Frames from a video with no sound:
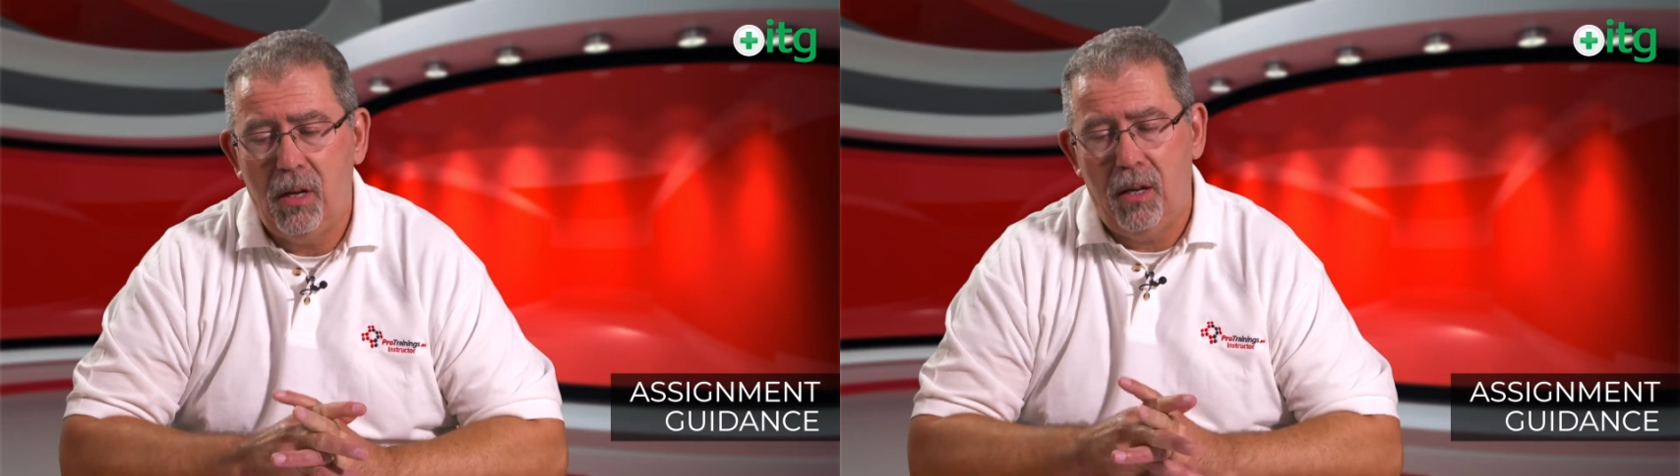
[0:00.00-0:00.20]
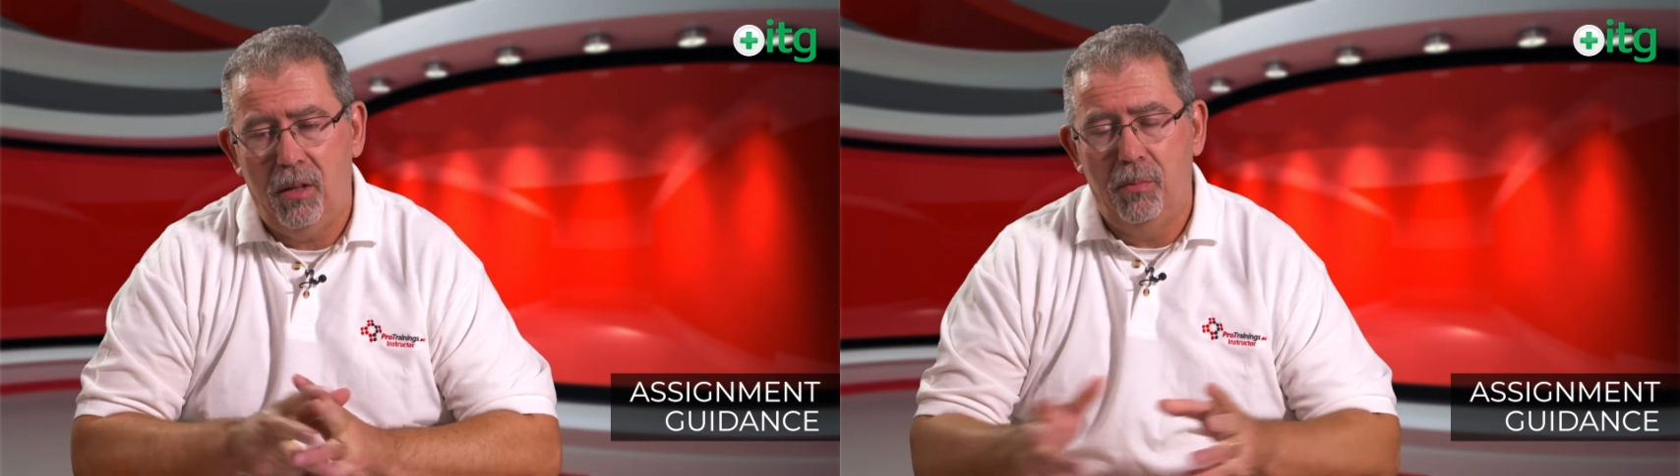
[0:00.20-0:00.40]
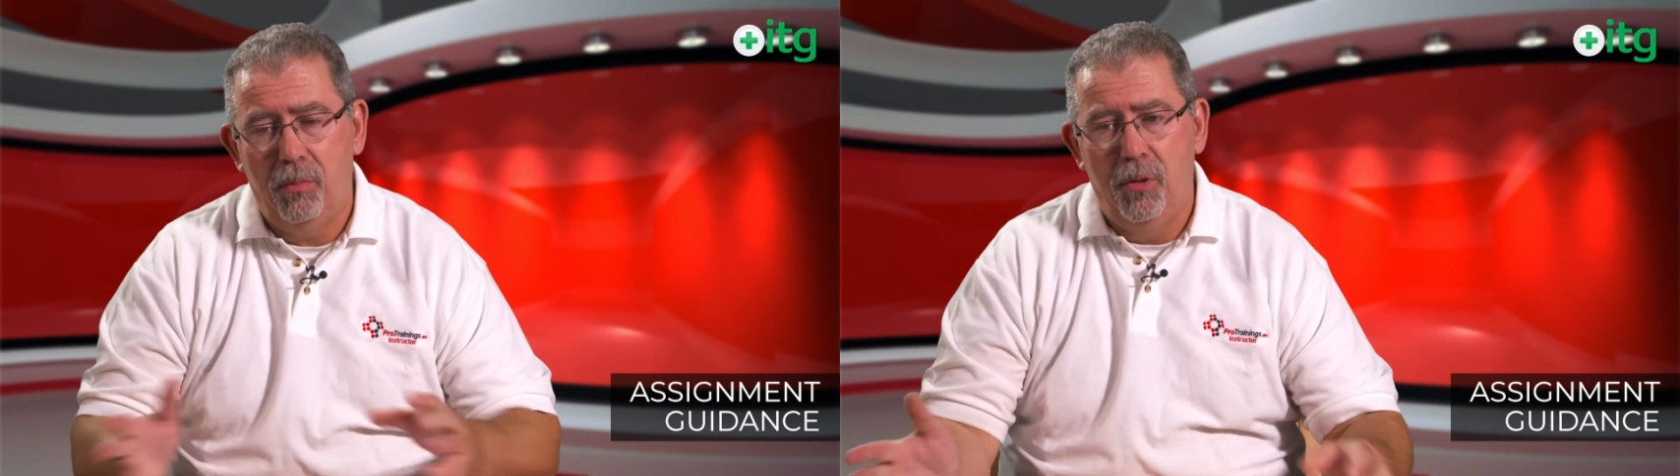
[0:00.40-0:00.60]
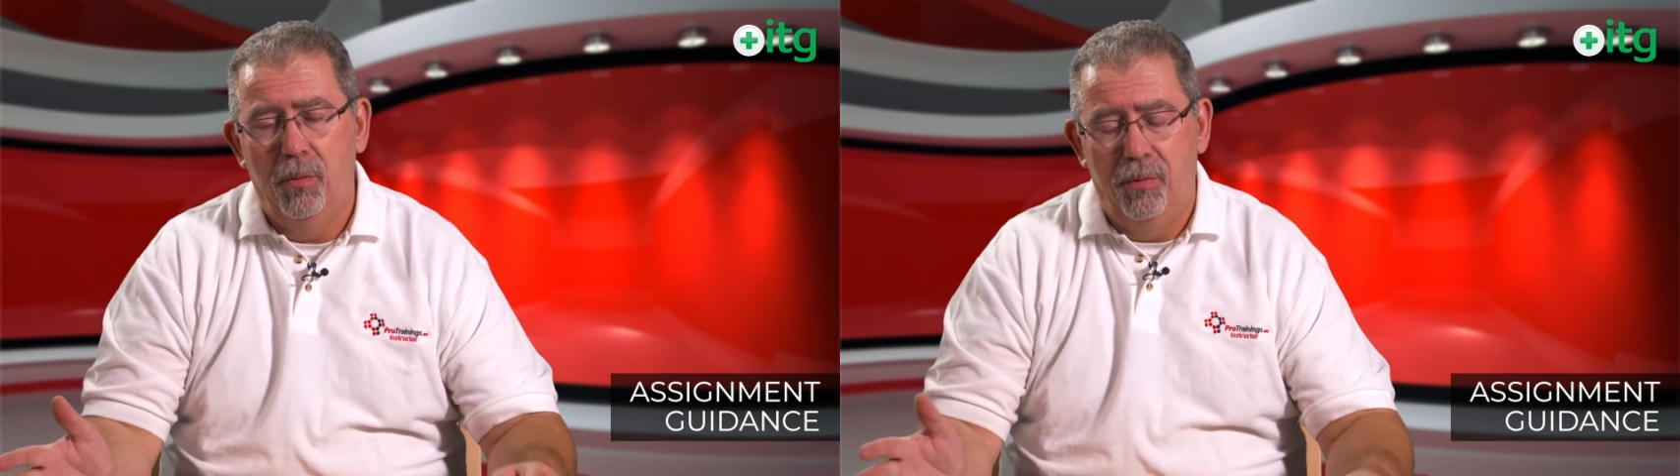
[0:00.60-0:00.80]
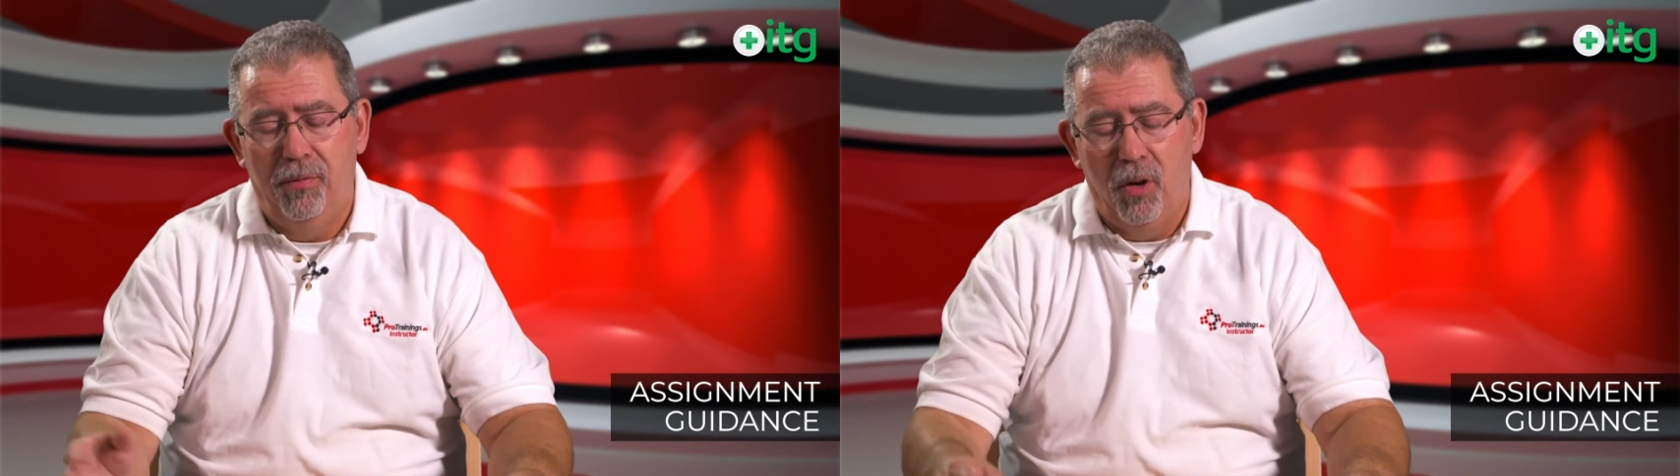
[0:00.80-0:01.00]
at the
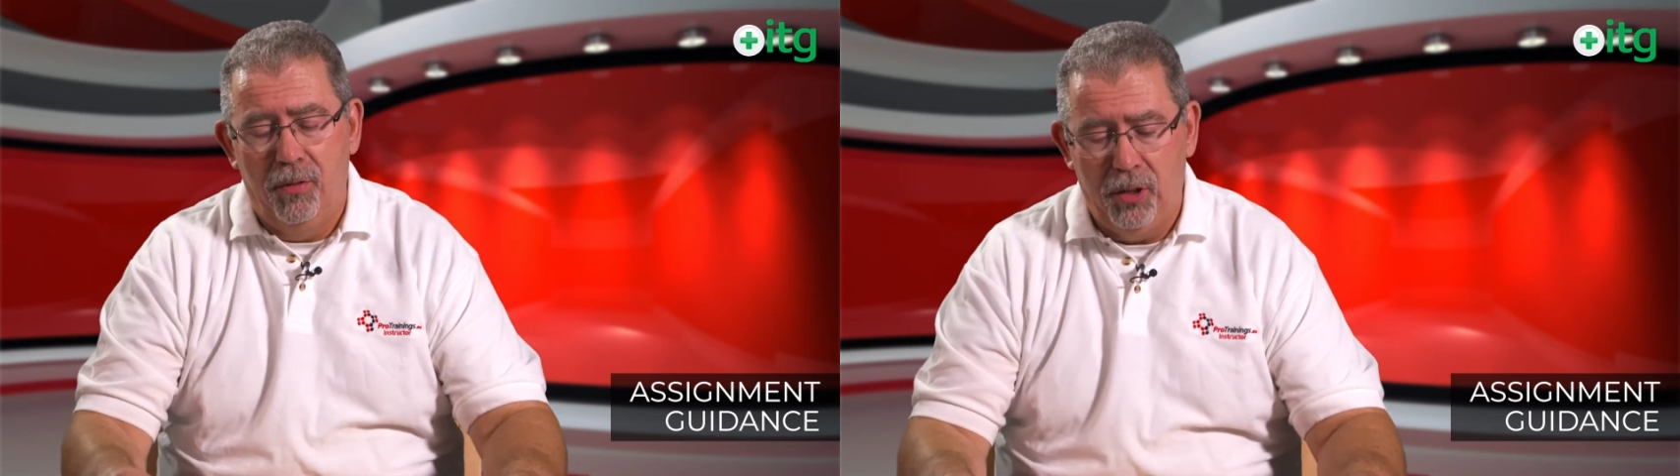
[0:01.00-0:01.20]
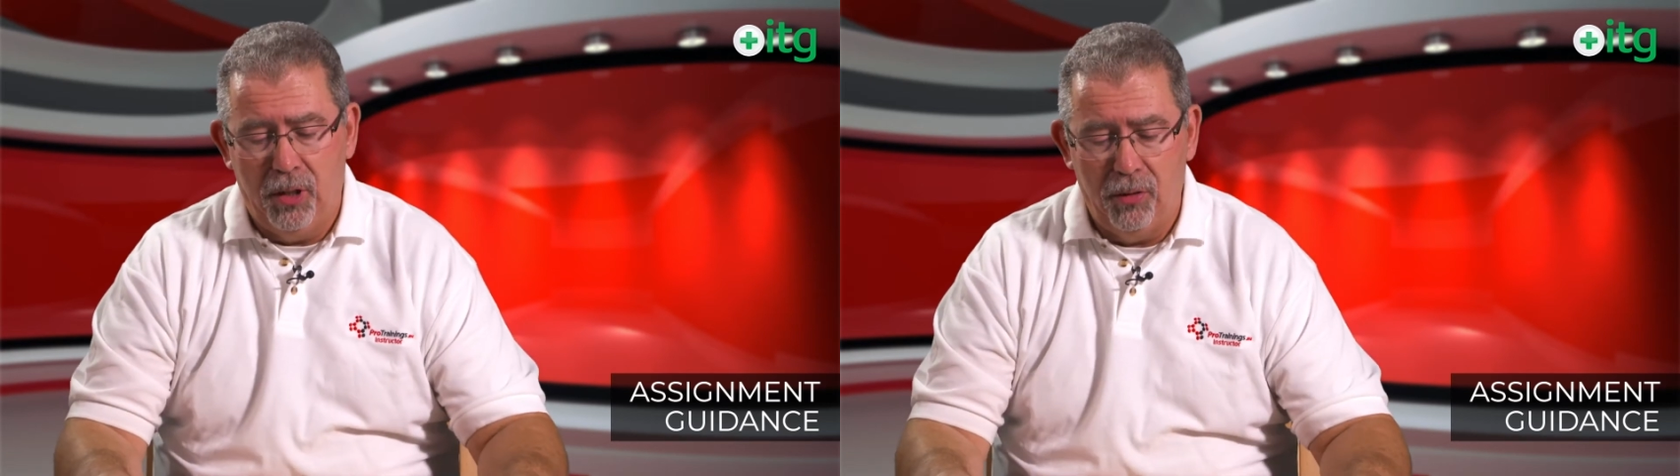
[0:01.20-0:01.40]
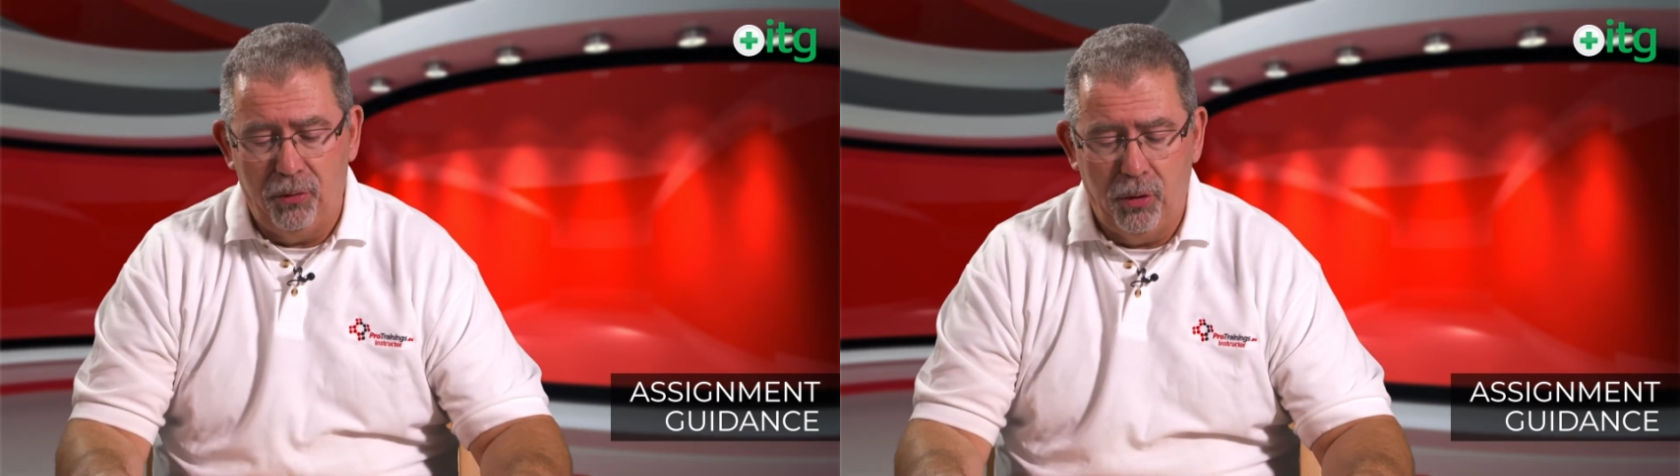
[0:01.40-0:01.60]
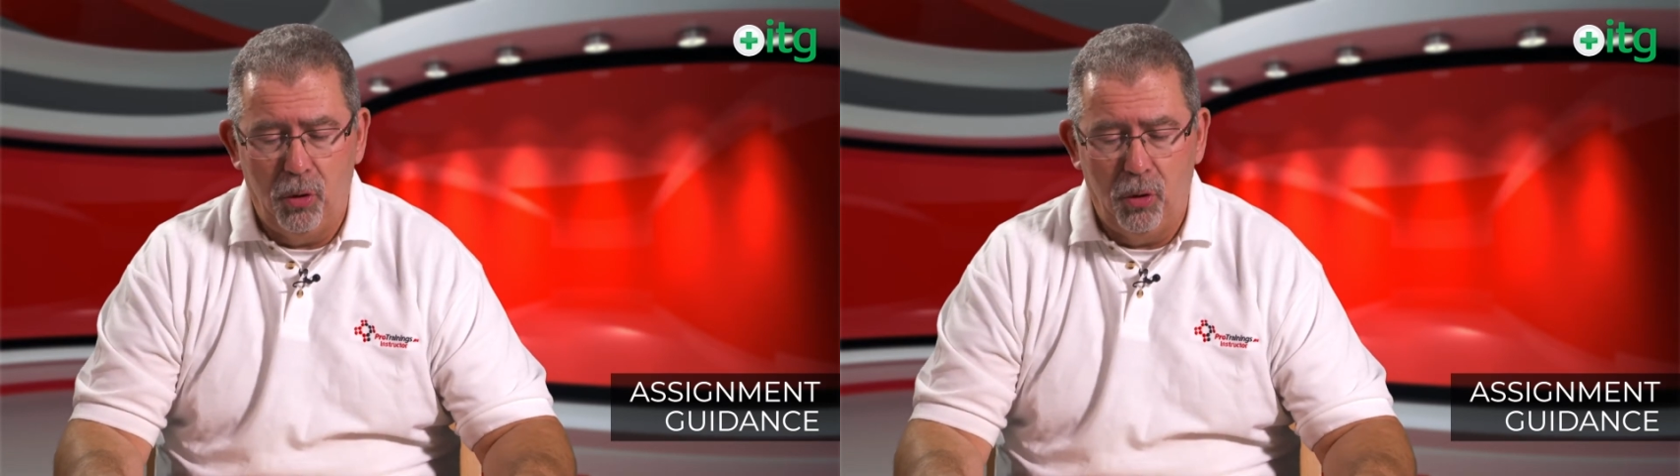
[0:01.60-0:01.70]
further you go through the